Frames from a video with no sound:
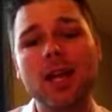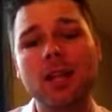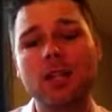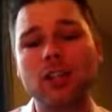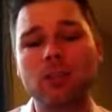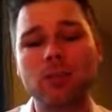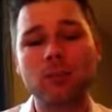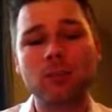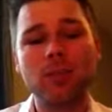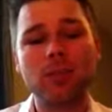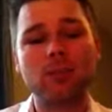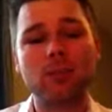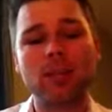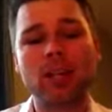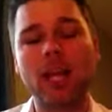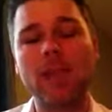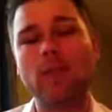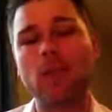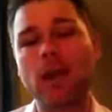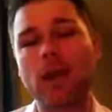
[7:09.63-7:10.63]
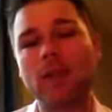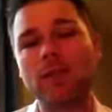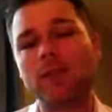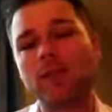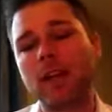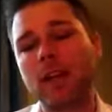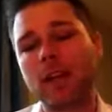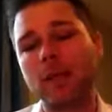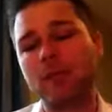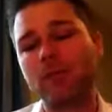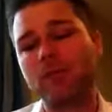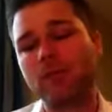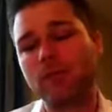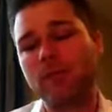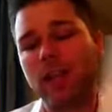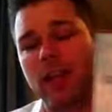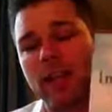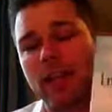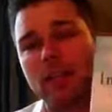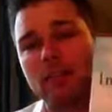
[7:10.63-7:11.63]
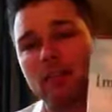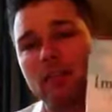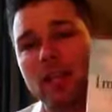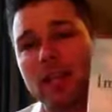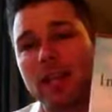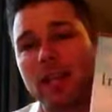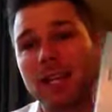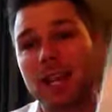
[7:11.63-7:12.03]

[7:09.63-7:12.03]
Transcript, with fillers: You know, I'm a big Brené Brown um, fan,